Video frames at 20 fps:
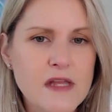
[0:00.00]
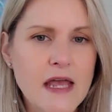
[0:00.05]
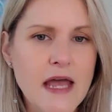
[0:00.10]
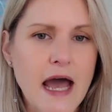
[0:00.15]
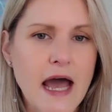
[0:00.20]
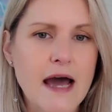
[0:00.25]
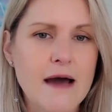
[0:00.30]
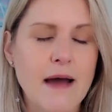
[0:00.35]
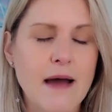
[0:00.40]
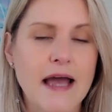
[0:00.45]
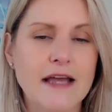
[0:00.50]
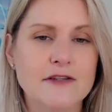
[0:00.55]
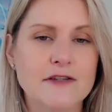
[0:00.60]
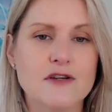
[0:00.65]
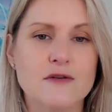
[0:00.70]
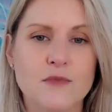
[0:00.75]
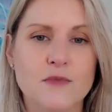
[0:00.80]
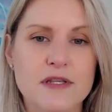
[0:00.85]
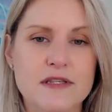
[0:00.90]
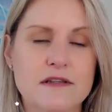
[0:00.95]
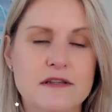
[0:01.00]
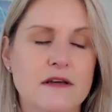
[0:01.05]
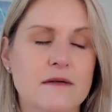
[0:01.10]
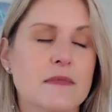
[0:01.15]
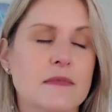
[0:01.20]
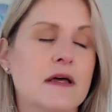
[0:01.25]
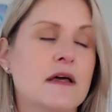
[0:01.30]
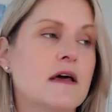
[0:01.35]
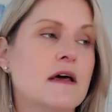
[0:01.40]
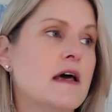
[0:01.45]
Uh, ancient
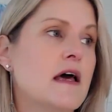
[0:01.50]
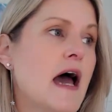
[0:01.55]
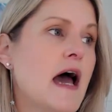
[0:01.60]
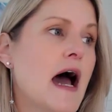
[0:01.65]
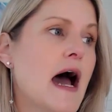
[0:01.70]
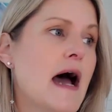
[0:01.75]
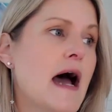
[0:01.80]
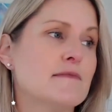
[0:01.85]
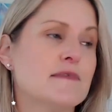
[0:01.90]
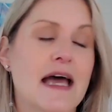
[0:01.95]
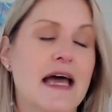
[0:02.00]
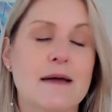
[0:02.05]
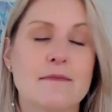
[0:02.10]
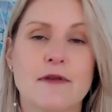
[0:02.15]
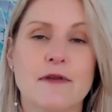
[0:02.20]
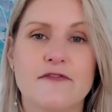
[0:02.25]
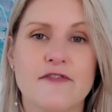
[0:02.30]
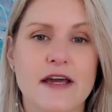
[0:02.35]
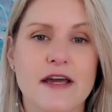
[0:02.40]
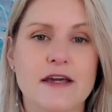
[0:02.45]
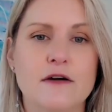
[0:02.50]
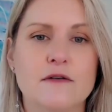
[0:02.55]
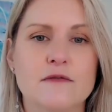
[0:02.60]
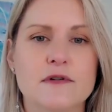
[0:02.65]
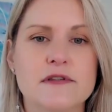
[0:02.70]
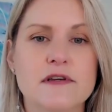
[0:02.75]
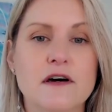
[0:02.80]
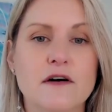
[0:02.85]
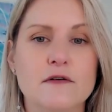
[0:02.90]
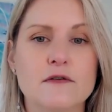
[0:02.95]
wisdom um, to amplify your
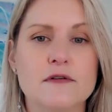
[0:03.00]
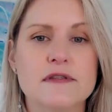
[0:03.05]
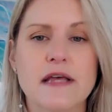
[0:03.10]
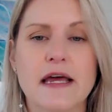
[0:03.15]
results.